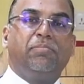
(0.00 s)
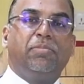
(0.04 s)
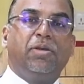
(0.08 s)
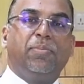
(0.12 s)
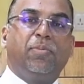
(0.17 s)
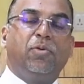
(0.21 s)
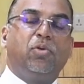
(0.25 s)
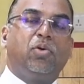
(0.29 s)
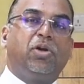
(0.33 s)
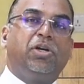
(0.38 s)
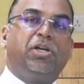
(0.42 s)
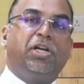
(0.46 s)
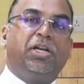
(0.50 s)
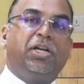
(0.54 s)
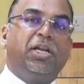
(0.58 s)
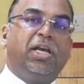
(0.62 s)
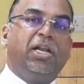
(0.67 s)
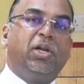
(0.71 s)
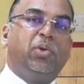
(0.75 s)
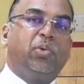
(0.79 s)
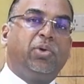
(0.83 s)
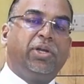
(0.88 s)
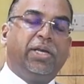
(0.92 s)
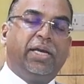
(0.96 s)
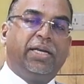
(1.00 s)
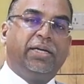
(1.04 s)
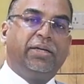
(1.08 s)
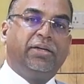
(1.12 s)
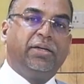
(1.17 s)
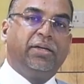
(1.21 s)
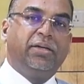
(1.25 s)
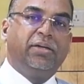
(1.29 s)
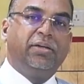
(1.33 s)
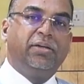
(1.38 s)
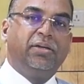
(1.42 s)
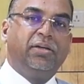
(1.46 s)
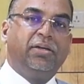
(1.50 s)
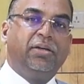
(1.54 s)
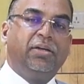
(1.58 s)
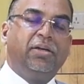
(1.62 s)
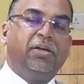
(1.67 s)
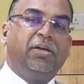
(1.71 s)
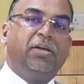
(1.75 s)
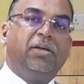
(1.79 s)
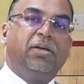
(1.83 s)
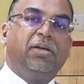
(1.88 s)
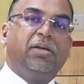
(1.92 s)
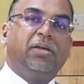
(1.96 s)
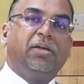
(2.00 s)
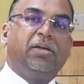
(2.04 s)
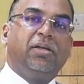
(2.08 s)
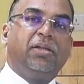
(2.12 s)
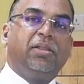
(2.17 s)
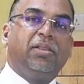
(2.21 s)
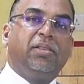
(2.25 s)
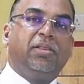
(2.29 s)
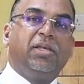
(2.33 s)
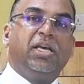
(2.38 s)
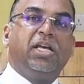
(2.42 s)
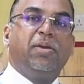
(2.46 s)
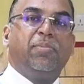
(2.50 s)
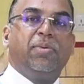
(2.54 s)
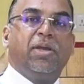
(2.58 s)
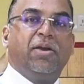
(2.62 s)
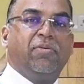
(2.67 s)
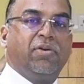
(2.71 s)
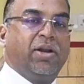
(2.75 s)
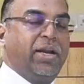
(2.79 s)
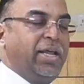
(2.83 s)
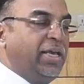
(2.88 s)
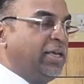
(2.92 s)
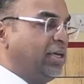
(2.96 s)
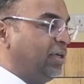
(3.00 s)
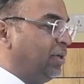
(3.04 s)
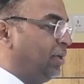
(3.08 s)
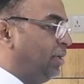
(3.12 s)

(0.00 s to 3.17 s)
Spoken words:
people who are detail oriented, their behavioral anchor